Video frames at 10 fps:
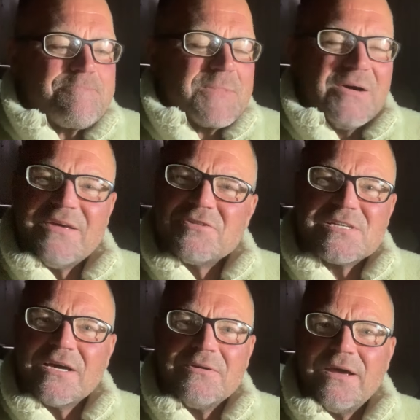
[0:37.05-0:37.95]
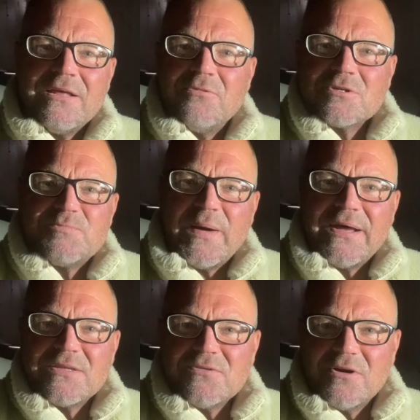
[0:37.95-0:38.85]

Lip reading: I never say anyone's bad, do I?